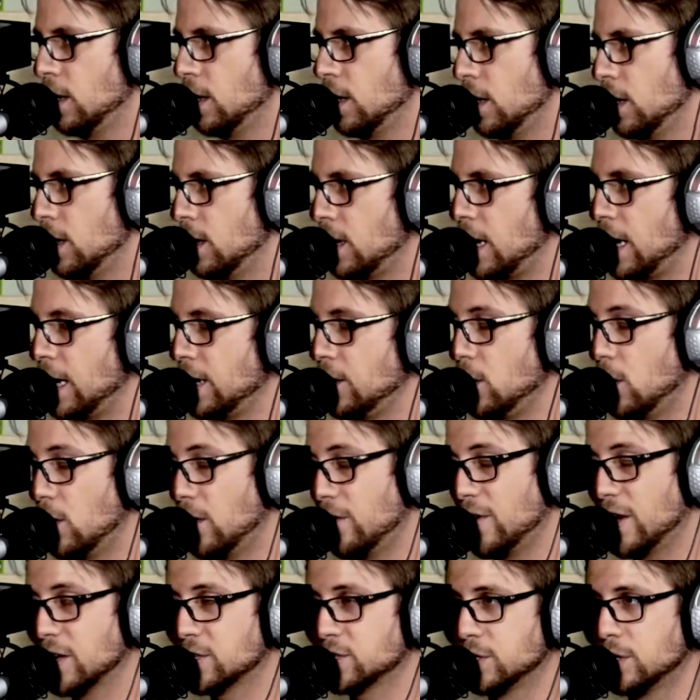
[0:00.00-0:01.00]
I
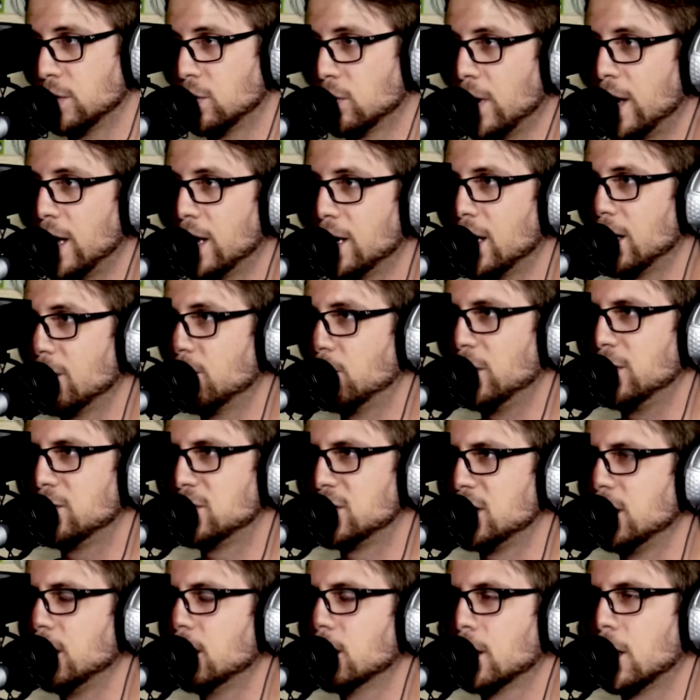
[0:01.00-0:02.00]
know I've actually read,
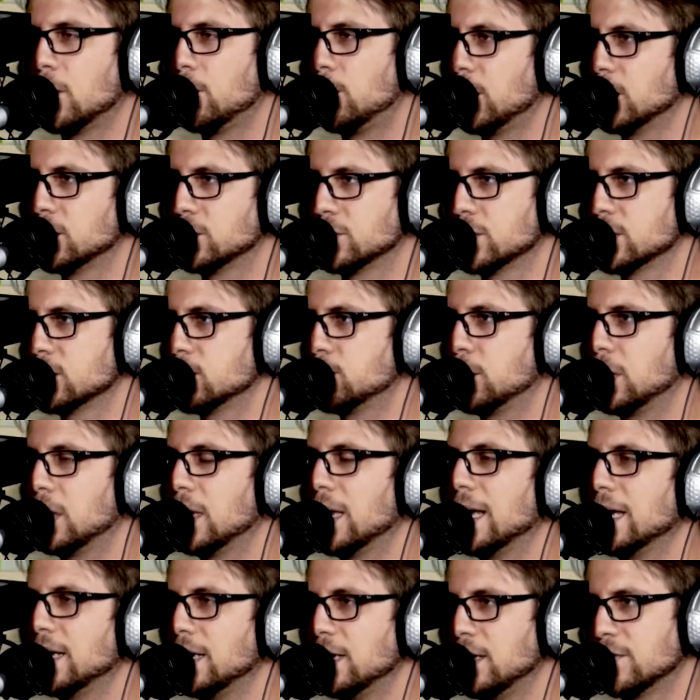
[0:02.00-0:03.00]
we've seen it on Pinterest
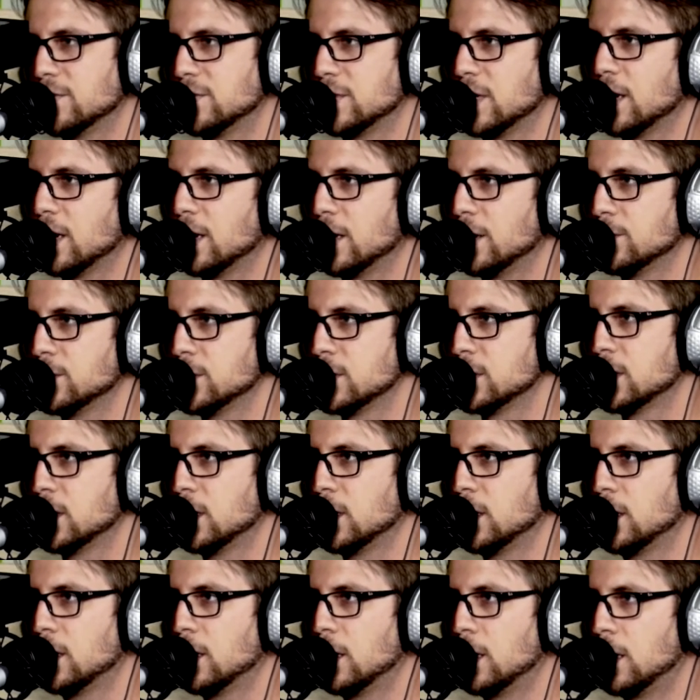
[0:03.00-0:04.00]
plenty of
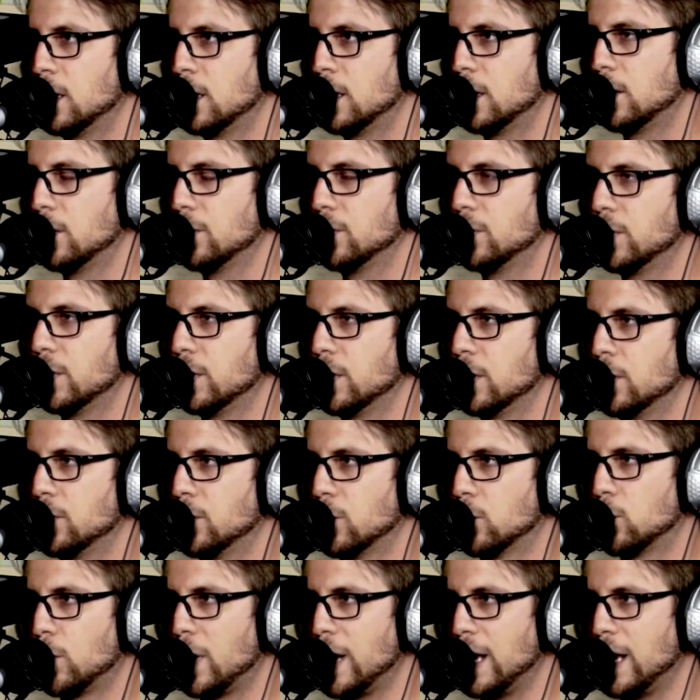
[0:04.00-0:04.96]
times, the